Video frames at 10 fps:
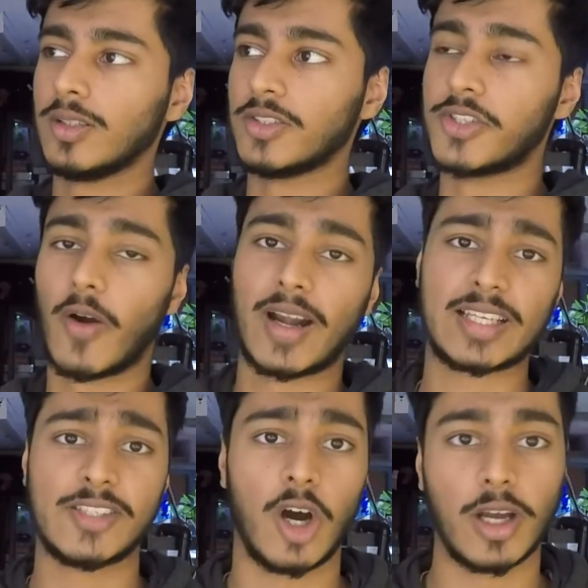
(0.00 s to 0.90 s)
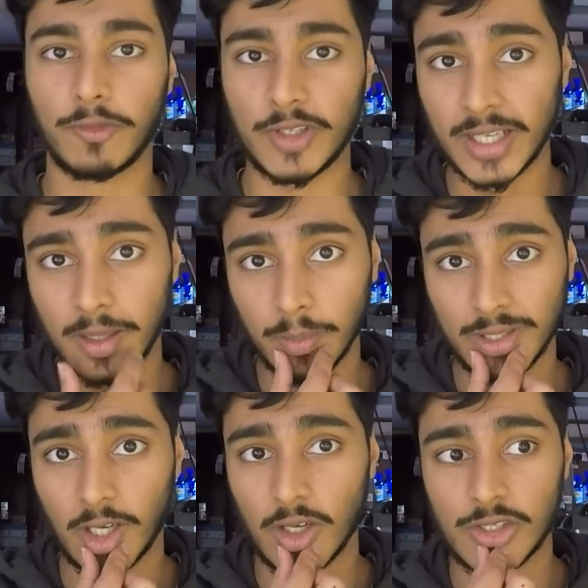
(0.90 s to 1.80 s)
directly target feed him
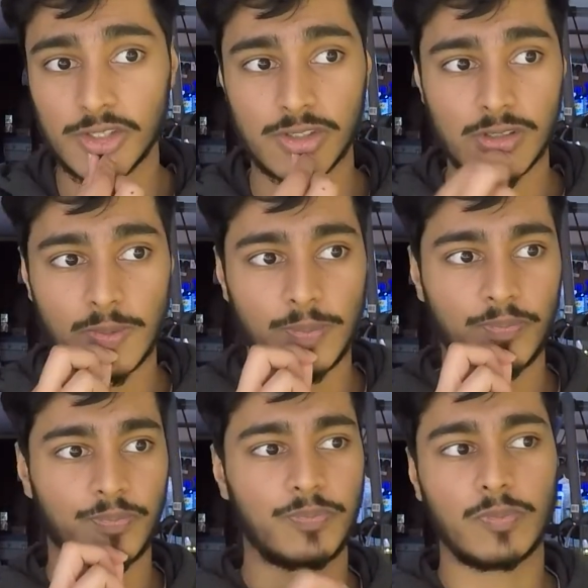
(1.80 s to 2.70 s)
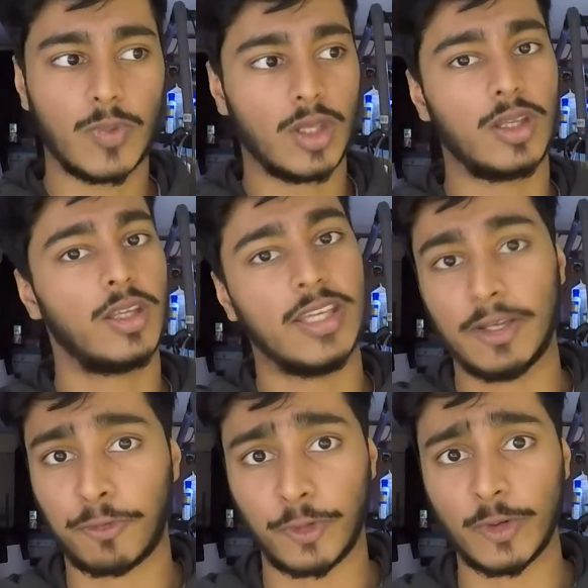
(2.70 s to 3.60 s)
because he
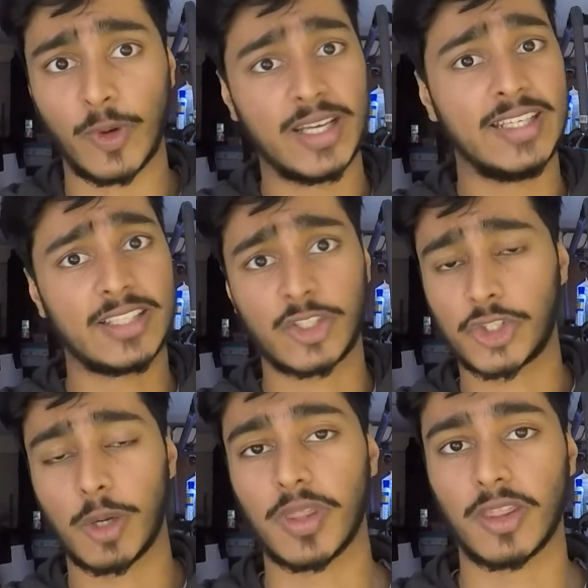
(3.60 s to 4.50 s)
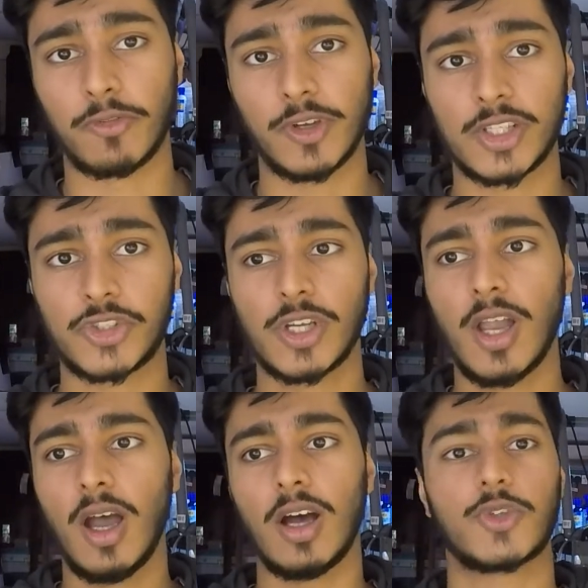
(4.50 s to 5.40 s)
had free reign, he had to share with other fish.
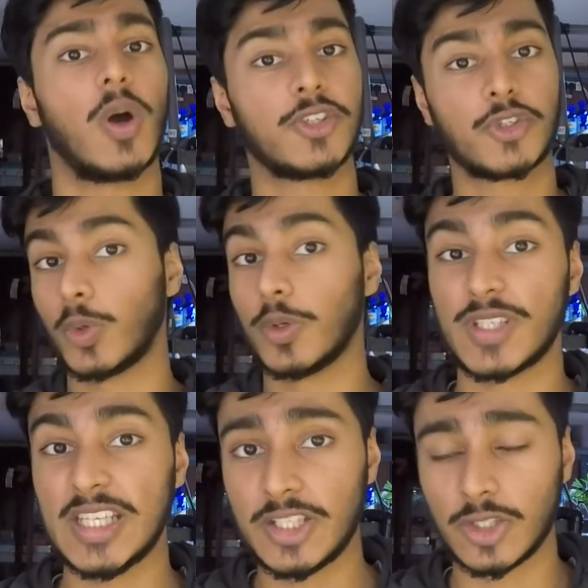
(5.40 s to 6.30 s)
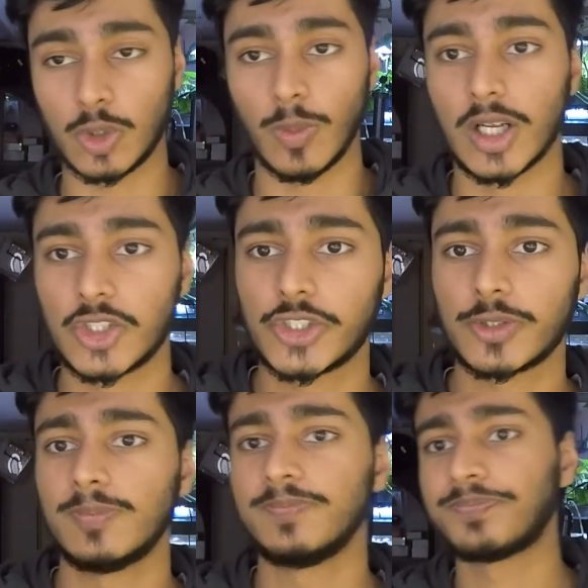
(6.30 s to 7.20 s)
So I just thought he was eating too much.
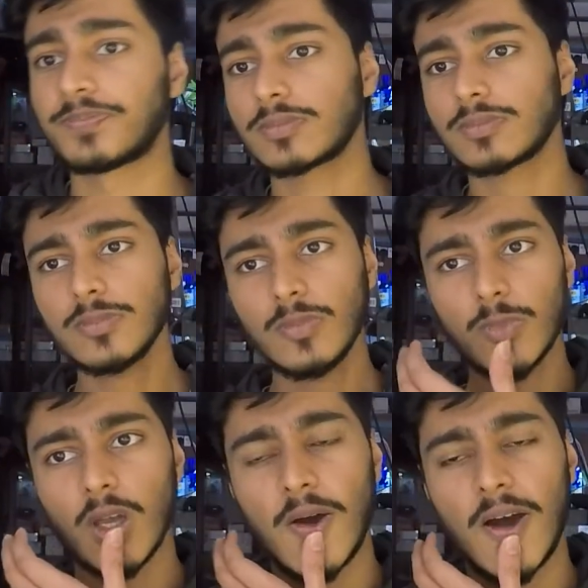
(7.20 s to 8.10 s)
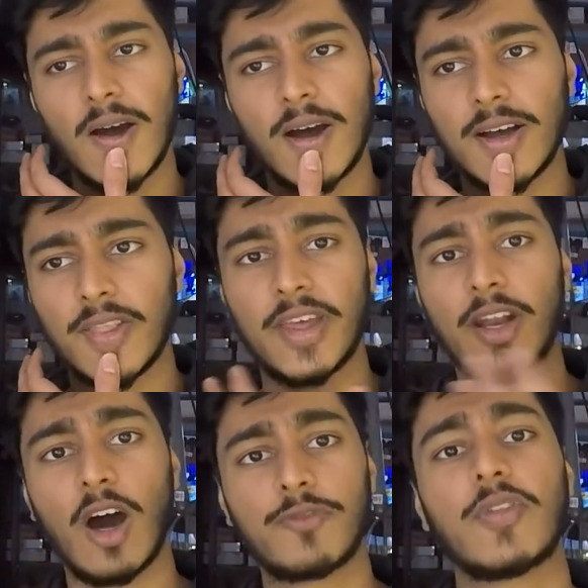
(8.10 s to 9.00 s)
Then
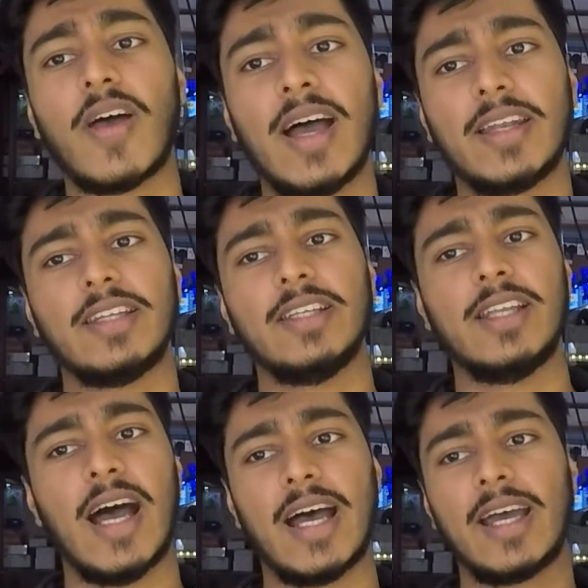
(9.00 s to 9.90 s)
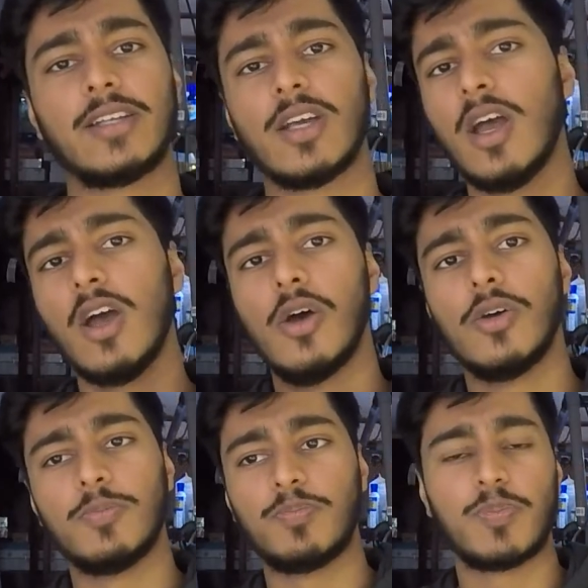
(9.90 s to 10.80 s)
after that,
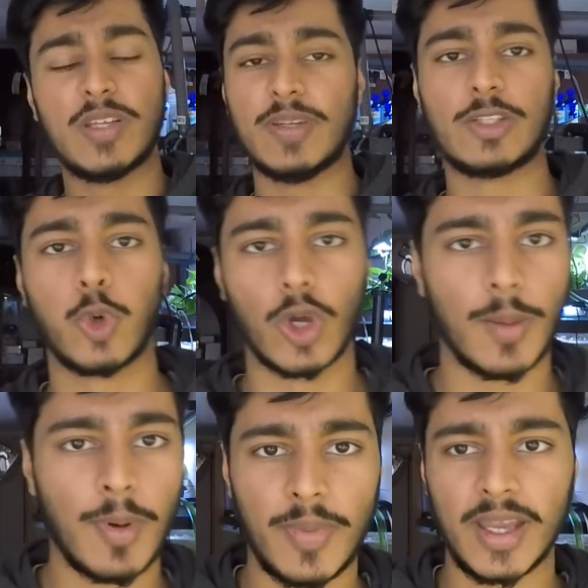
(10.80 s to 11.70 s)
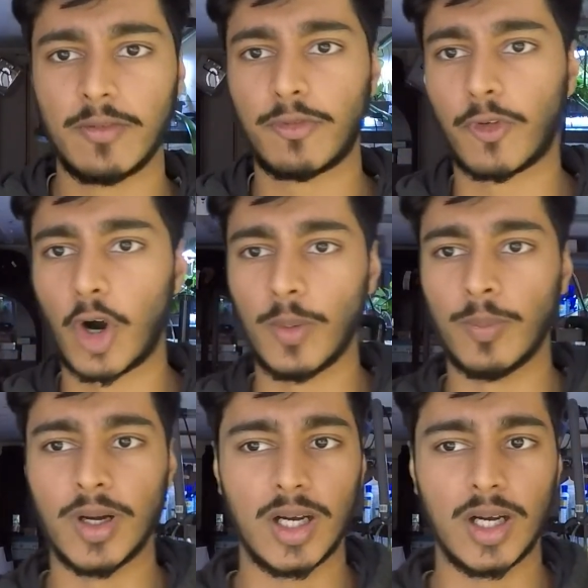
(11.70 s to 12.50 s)
he'd been torn up a bit from